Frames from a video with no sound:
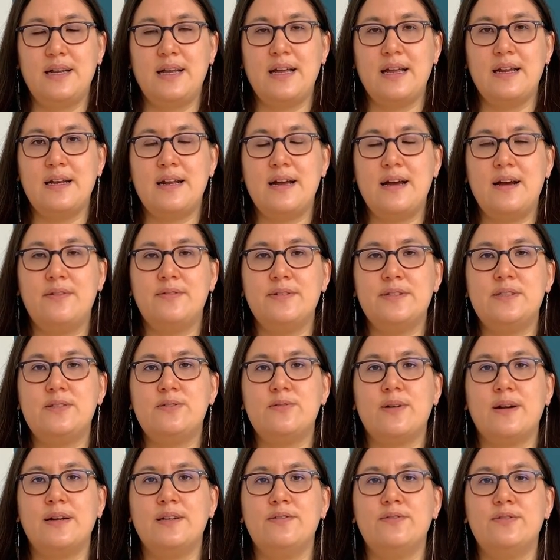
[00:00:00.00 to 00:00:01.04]
can have its
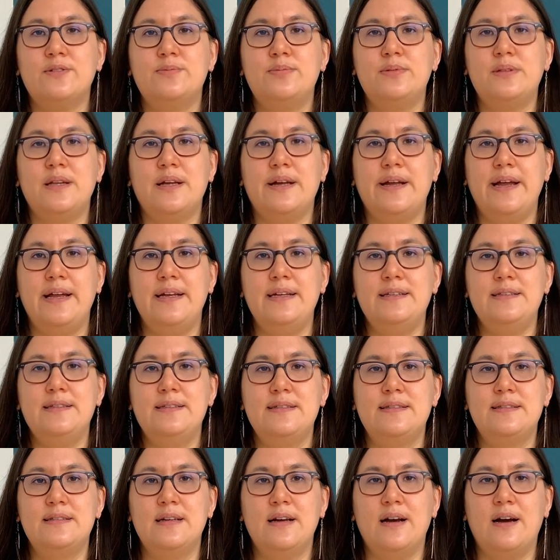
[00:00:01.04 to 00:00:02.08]
rightful
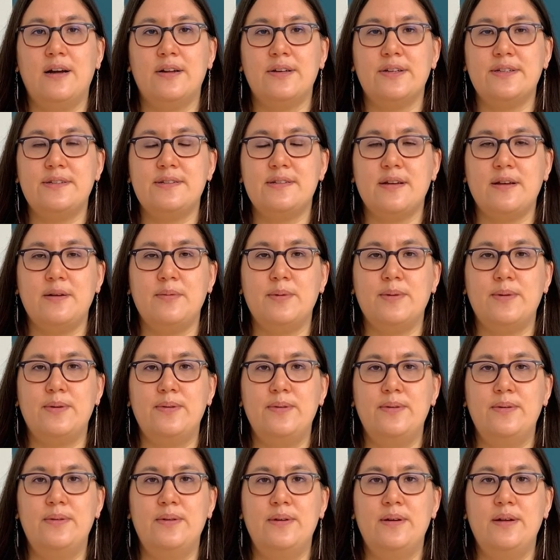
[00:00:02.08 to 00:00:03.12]
place on the
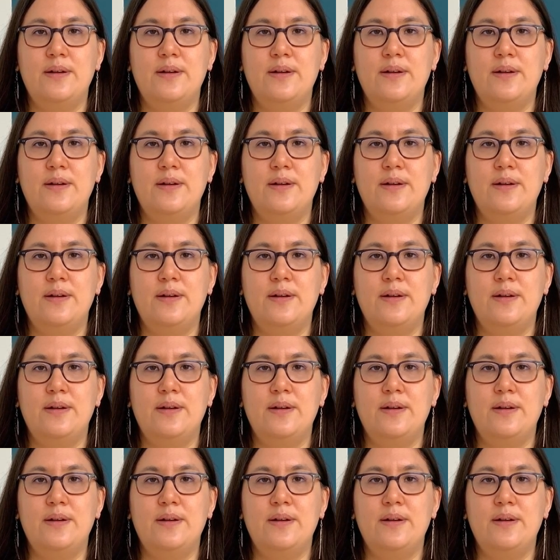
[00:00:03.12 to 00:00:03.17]
table